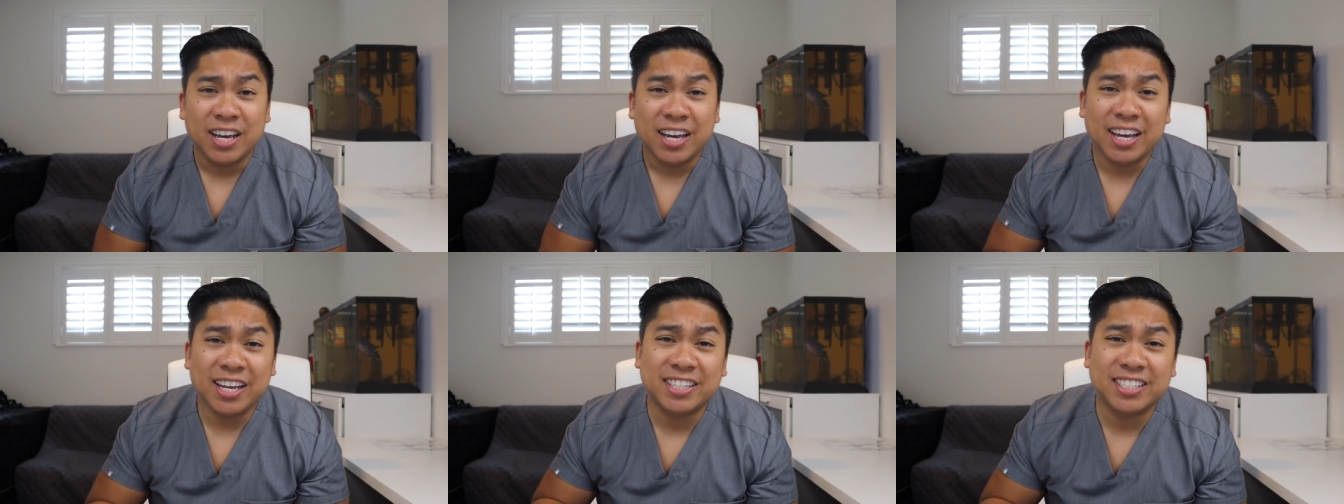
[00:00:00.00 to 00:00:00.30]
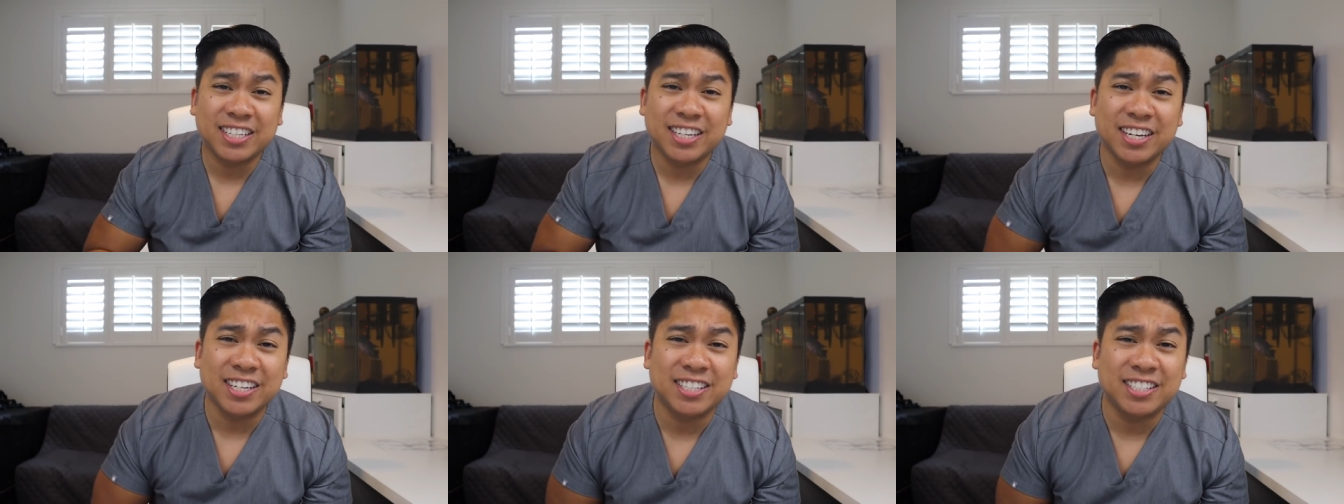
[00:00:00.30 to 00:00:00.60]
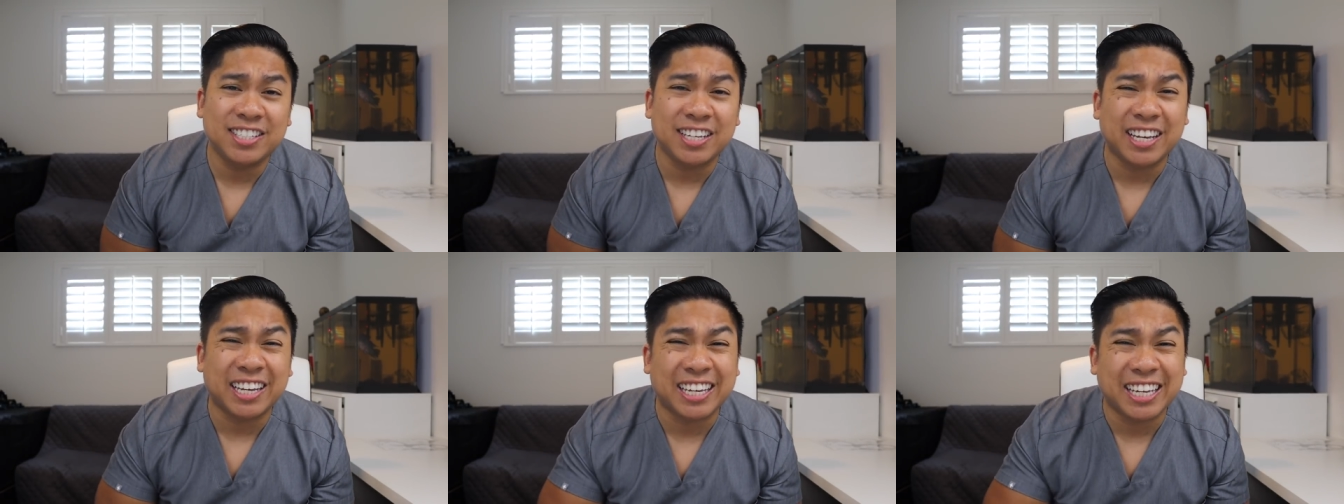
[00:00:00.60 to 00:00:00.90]
It's good
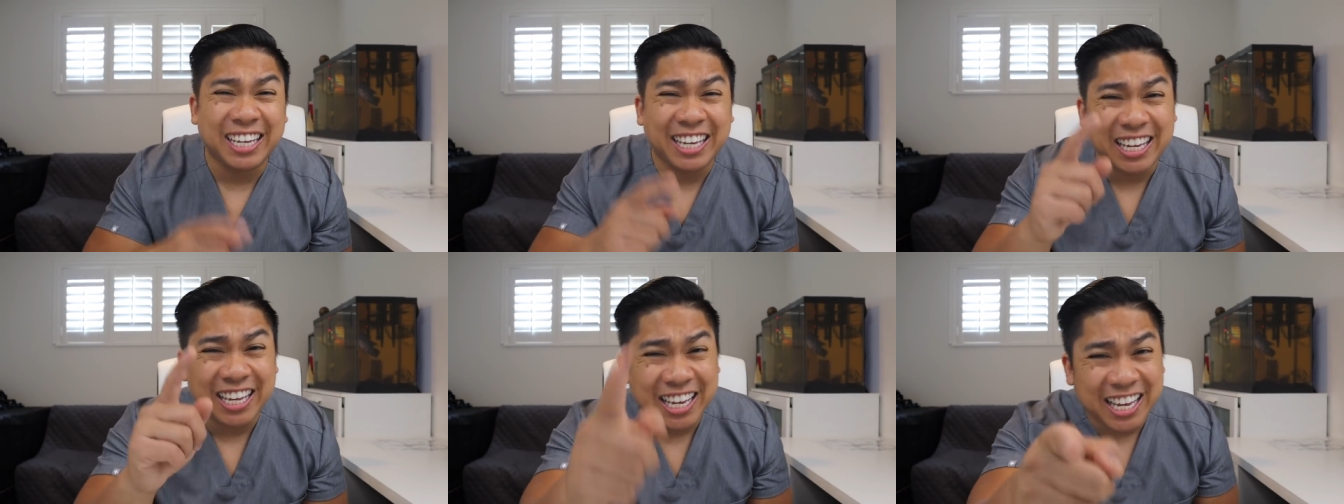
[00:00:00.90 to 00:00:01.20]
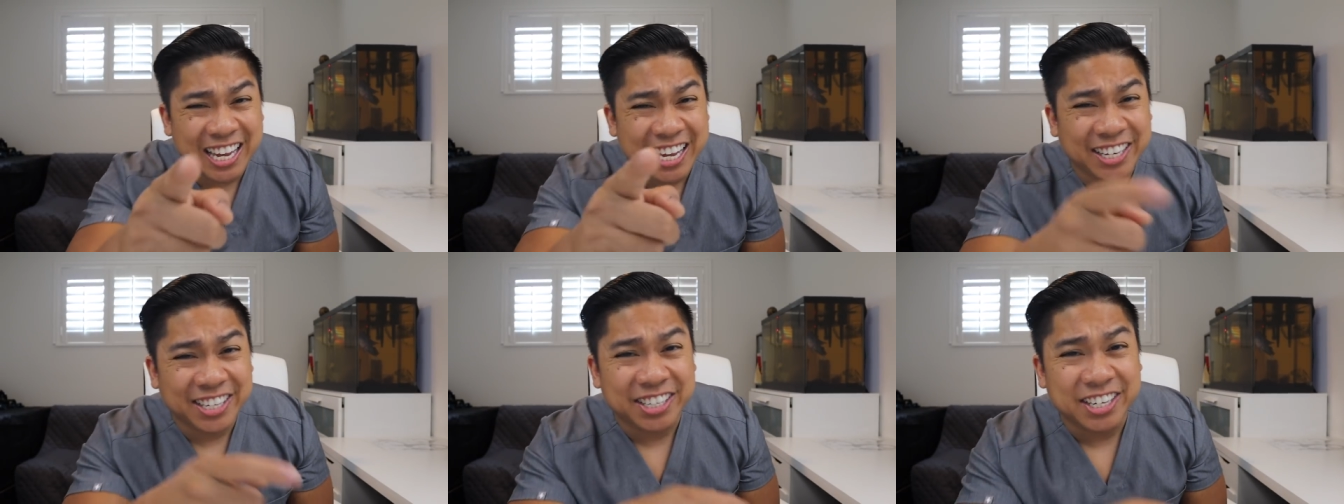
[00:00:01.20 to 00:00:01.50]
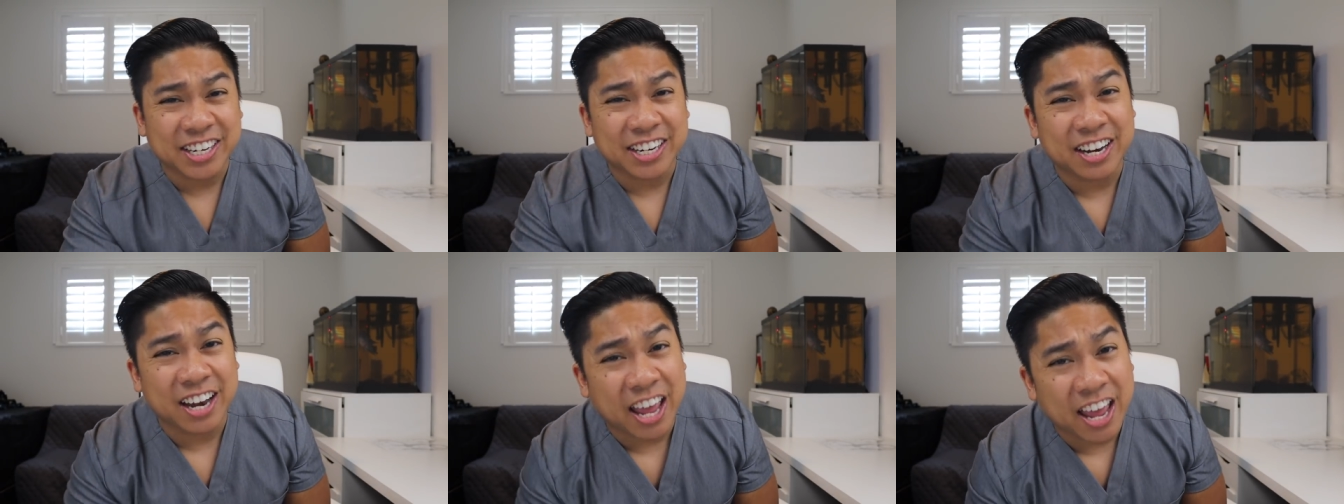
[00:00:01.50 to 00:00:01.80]
seeing each
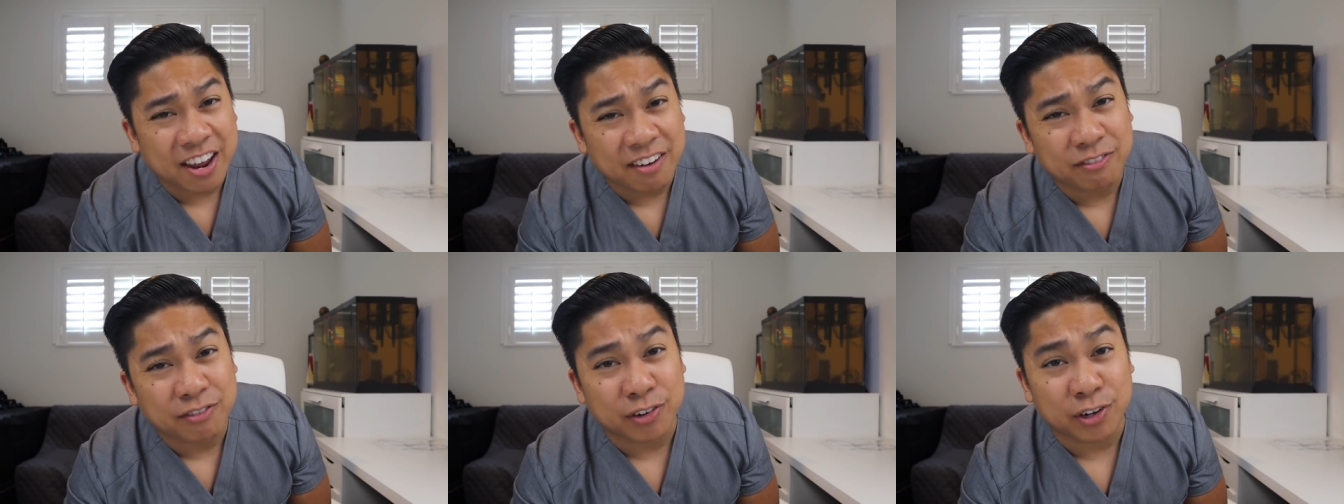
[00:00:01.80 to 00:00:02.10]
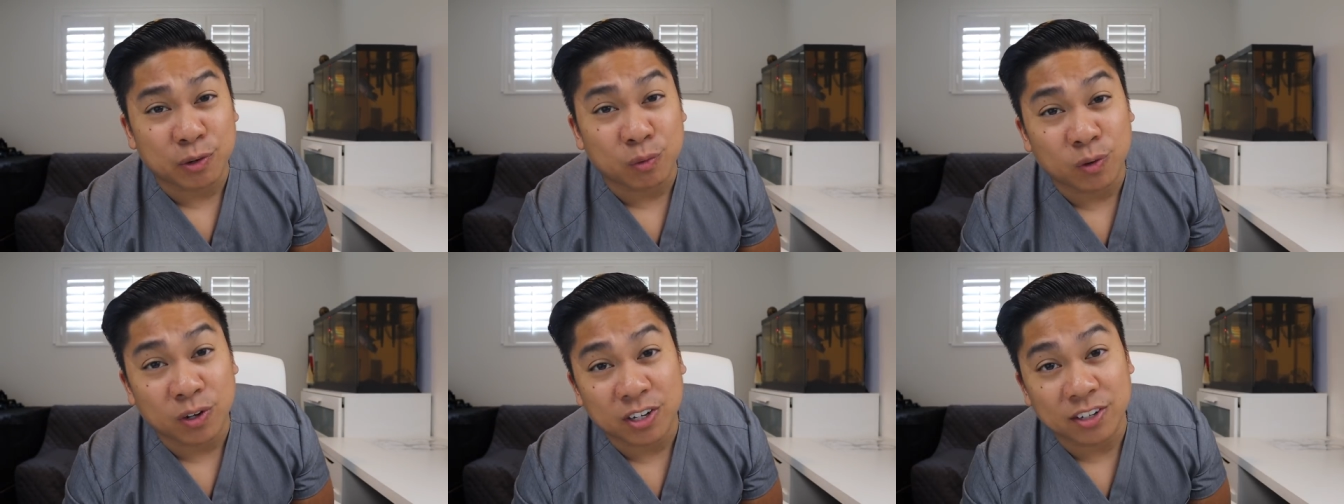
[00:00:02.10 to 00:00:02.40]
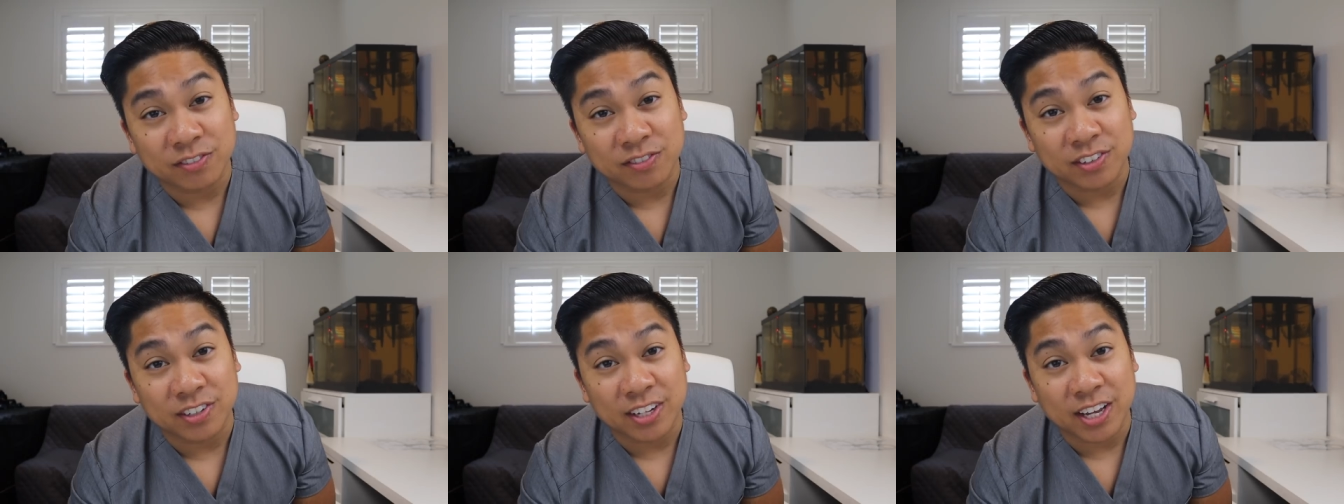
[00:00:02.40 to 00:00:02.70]
and every one
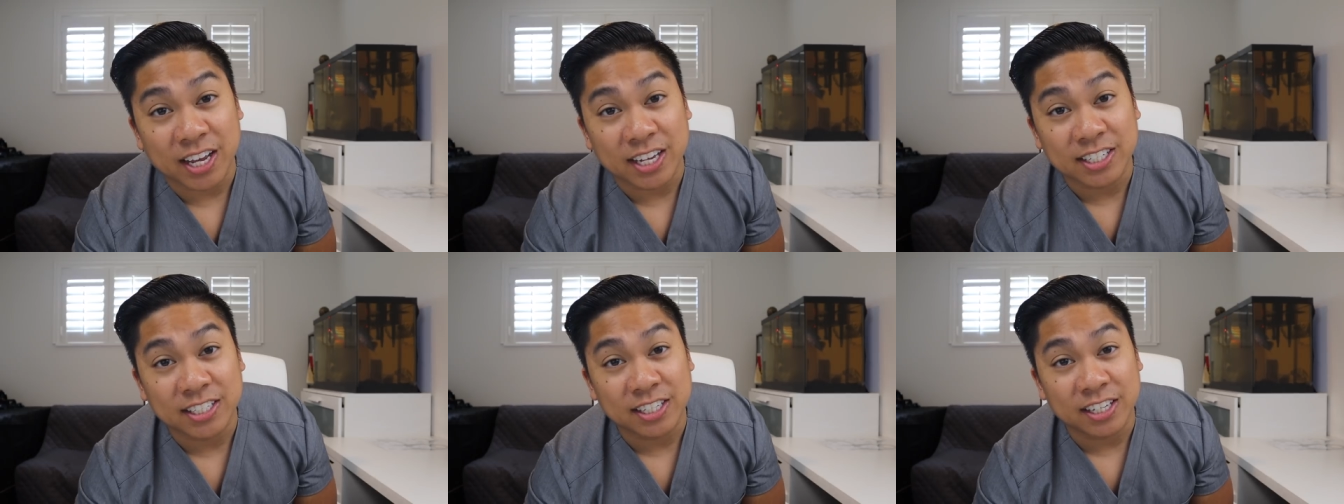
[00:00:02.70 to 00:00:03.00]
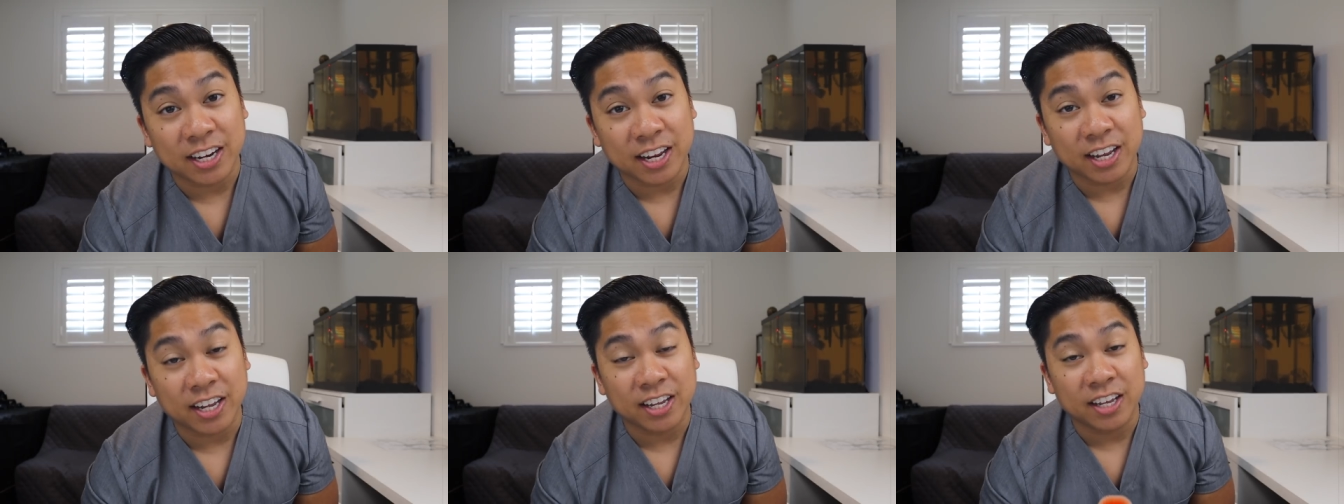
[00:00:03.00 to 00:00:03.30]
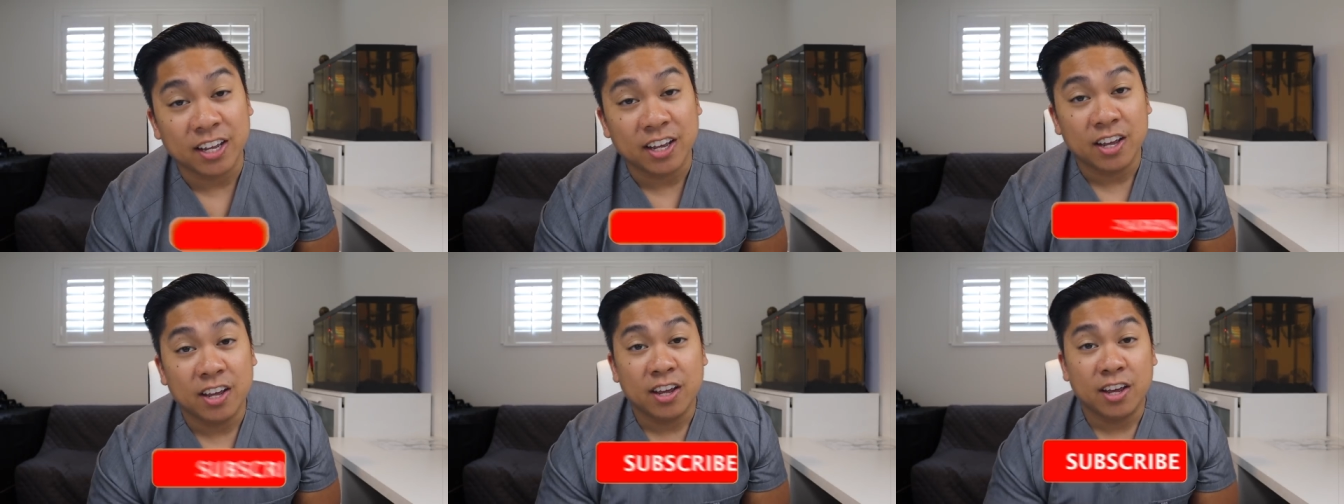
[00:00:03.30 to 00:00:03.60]
of you guys today.